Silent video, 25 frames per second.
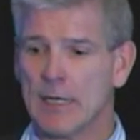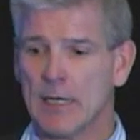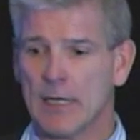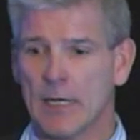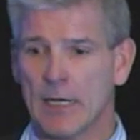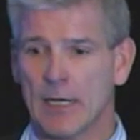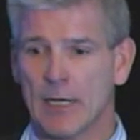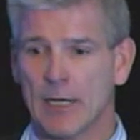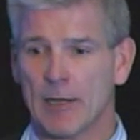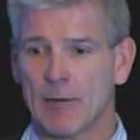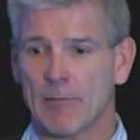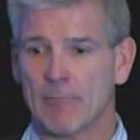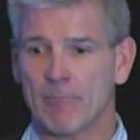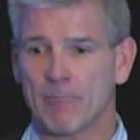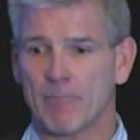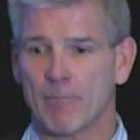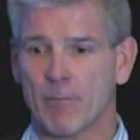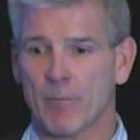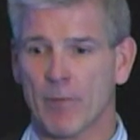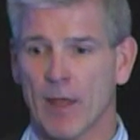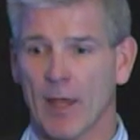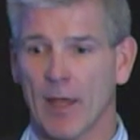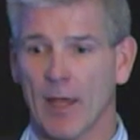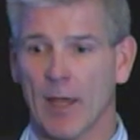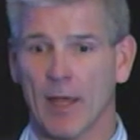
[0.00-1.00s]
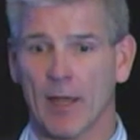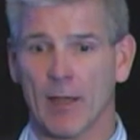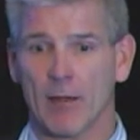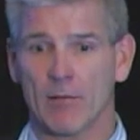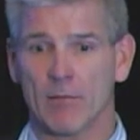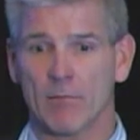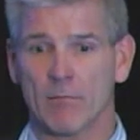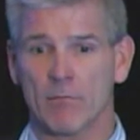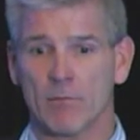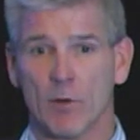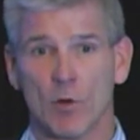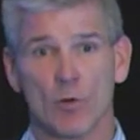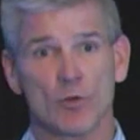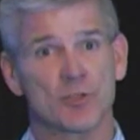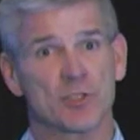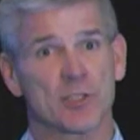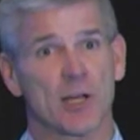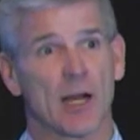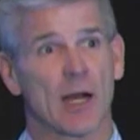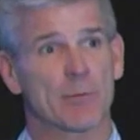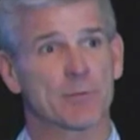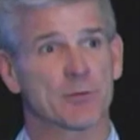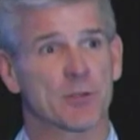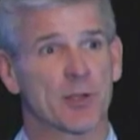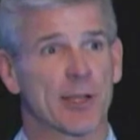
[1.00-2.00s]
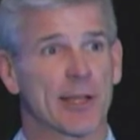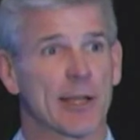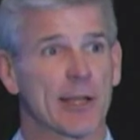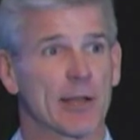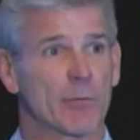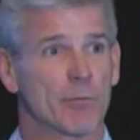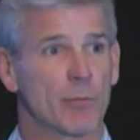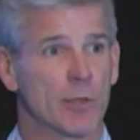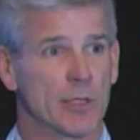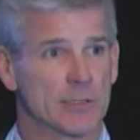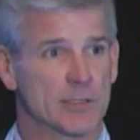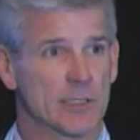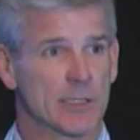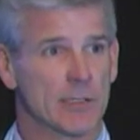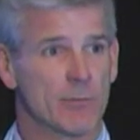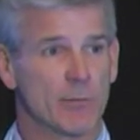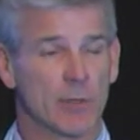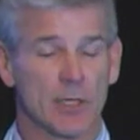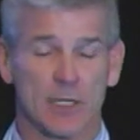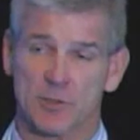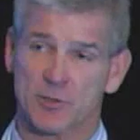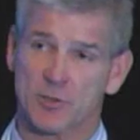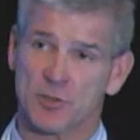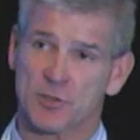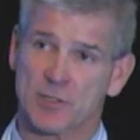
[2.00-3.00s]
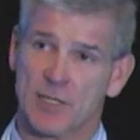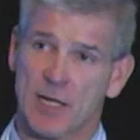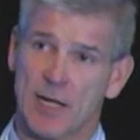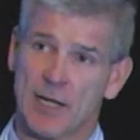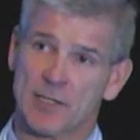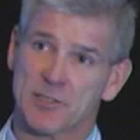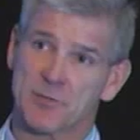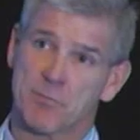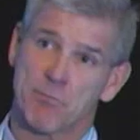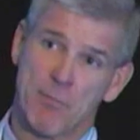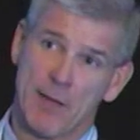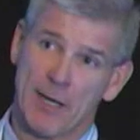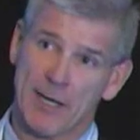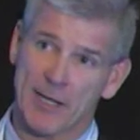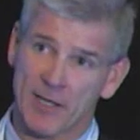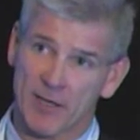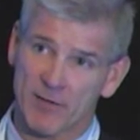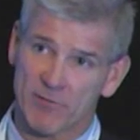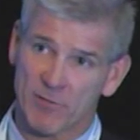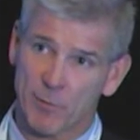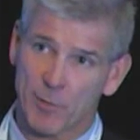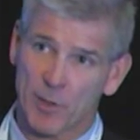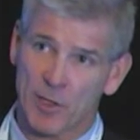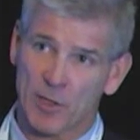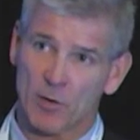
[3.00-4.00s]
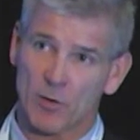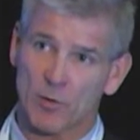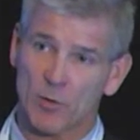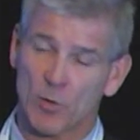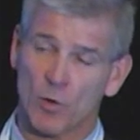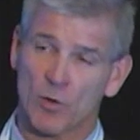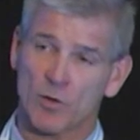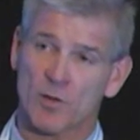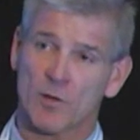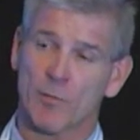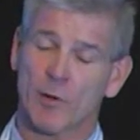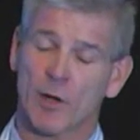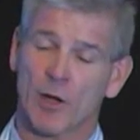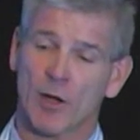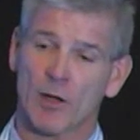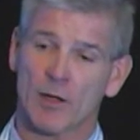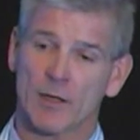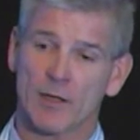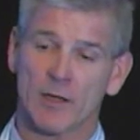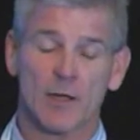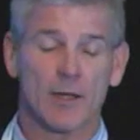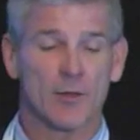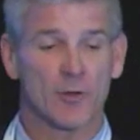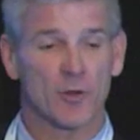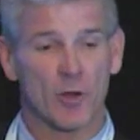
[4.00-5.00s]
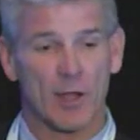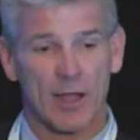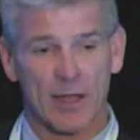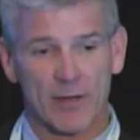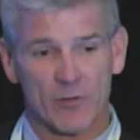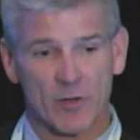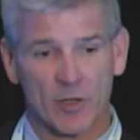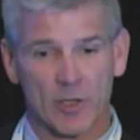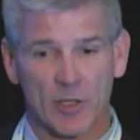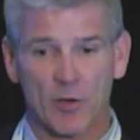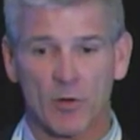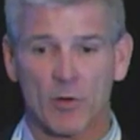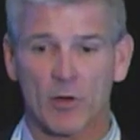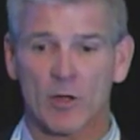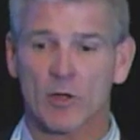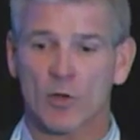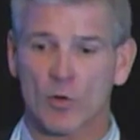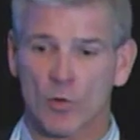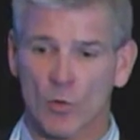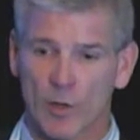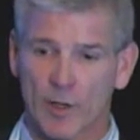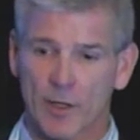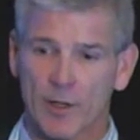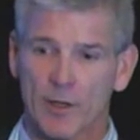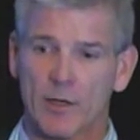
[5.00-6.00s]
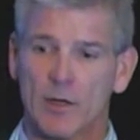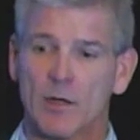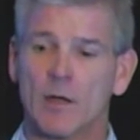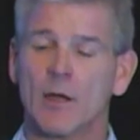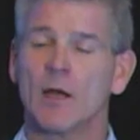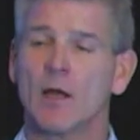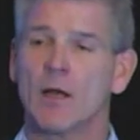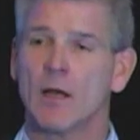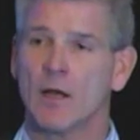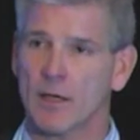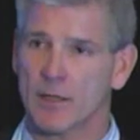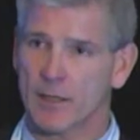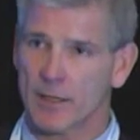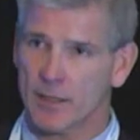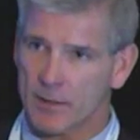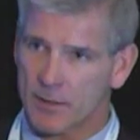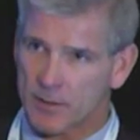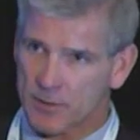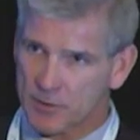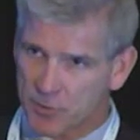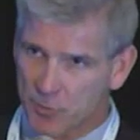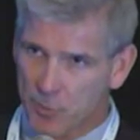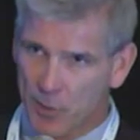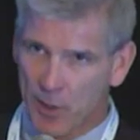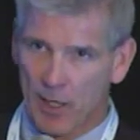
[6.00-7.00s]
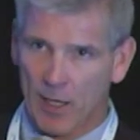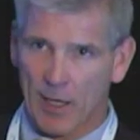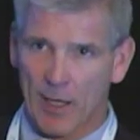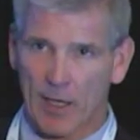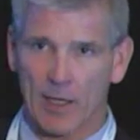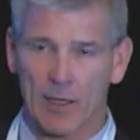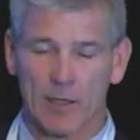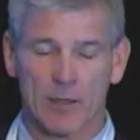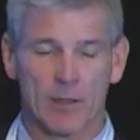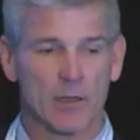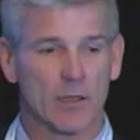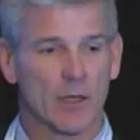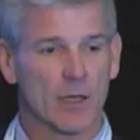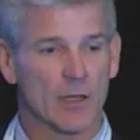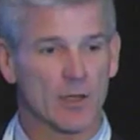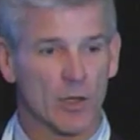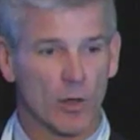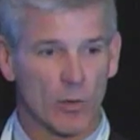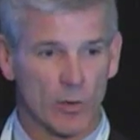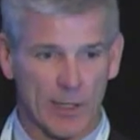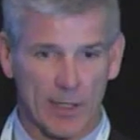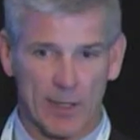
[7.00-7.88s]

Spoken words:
And those shops are getting busy because there's not as many of them here in North America, and you're having to go to Korea, again to Japan, go to